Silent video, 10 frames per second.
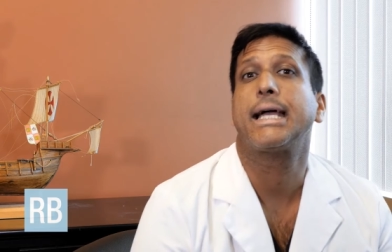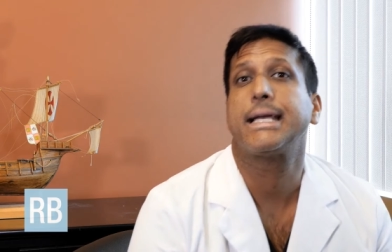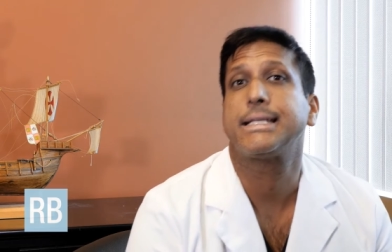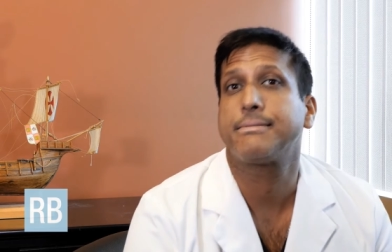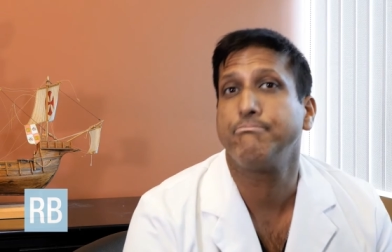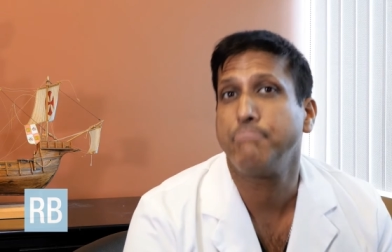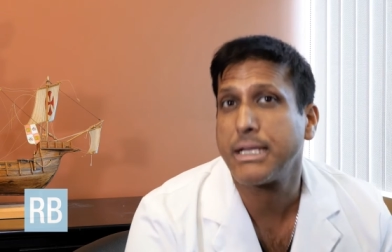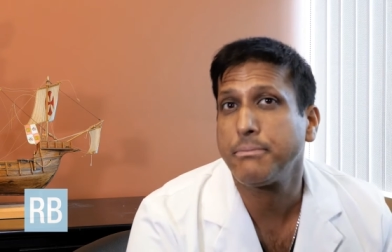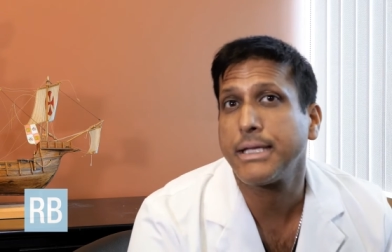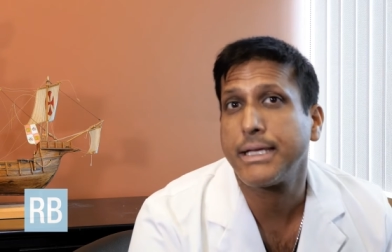
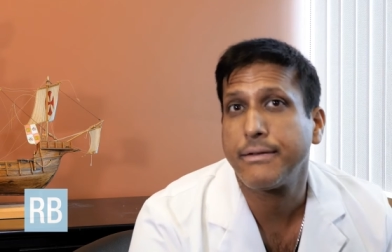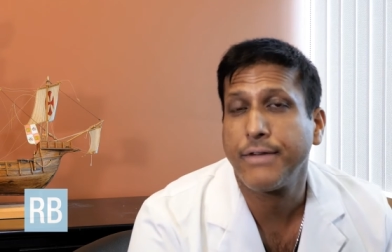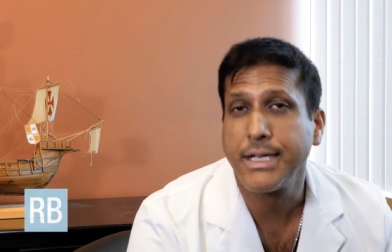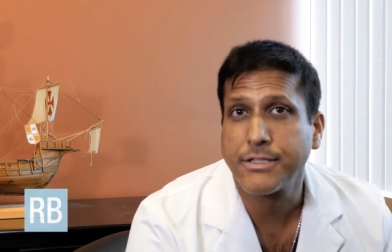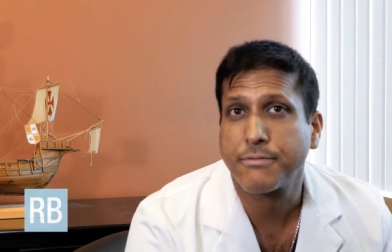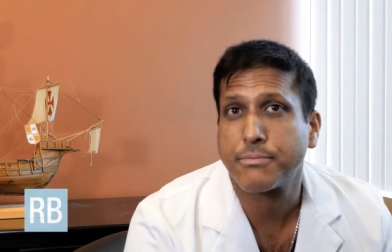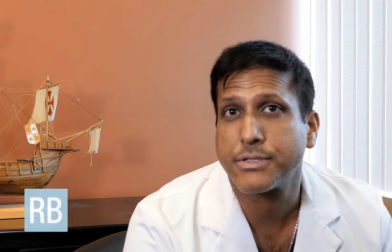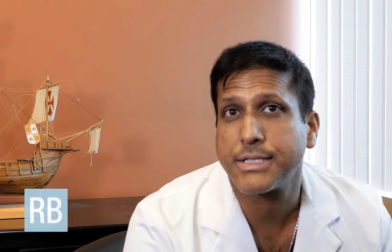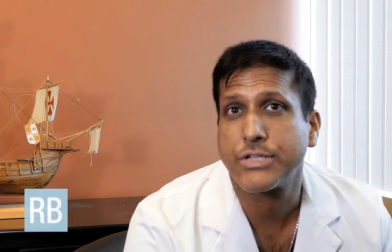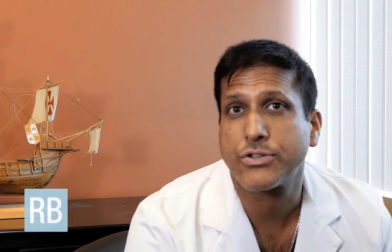minimally invasive
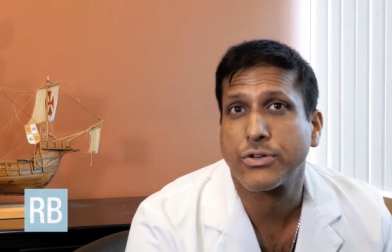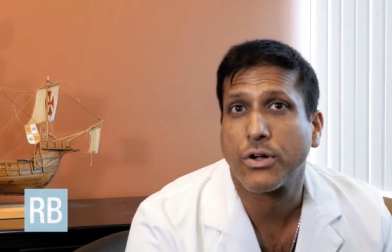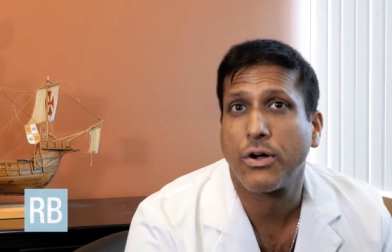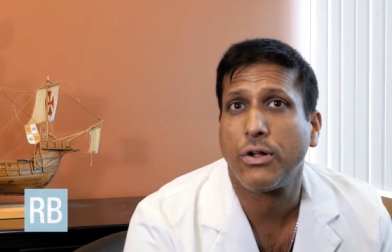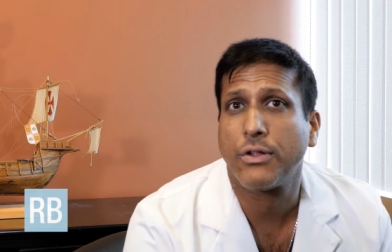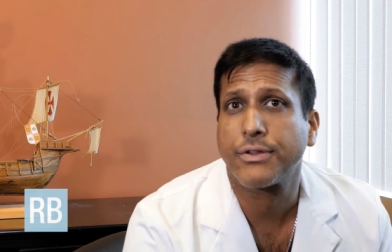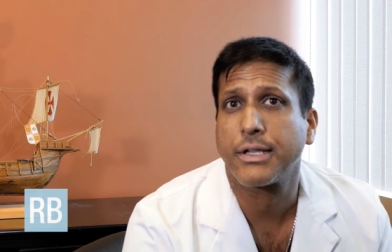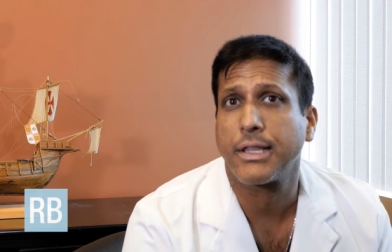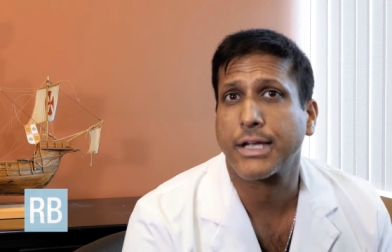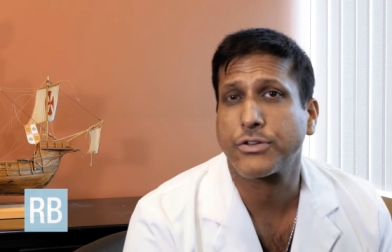procedure called an
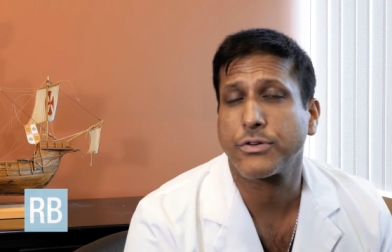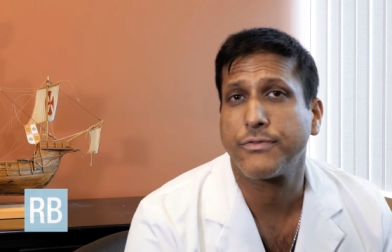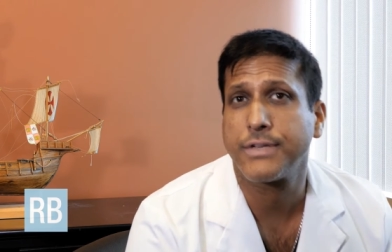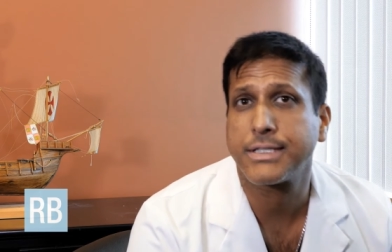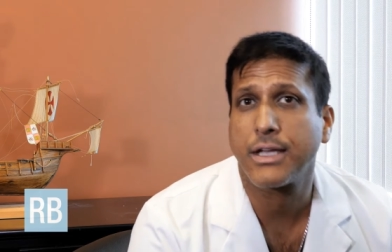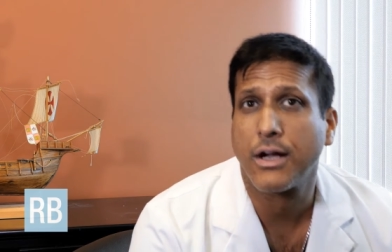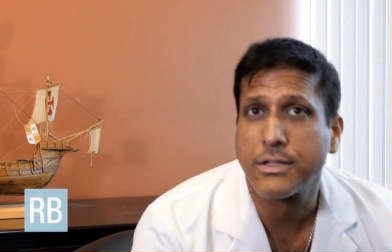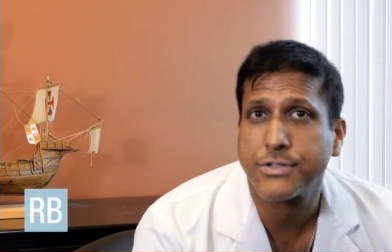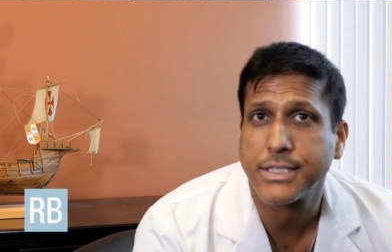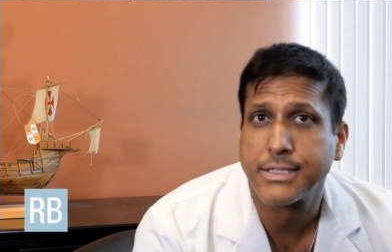
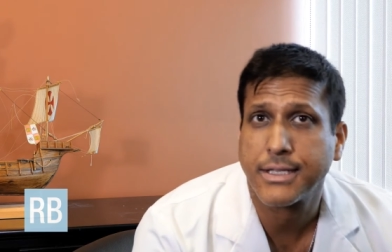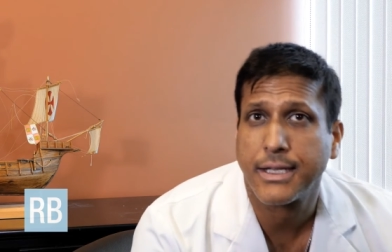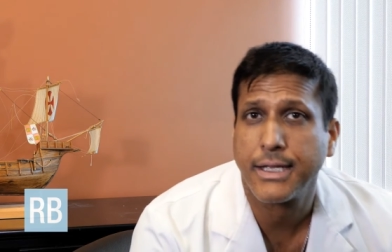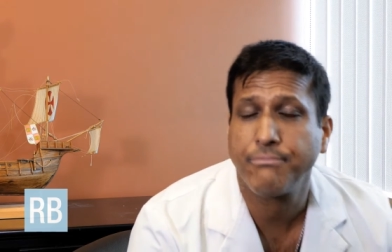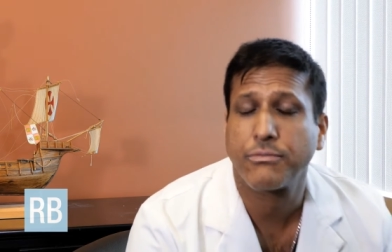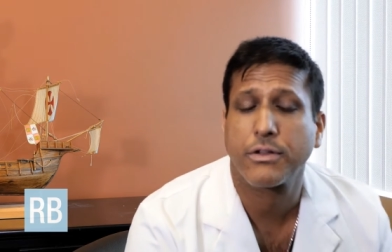electrophysiology study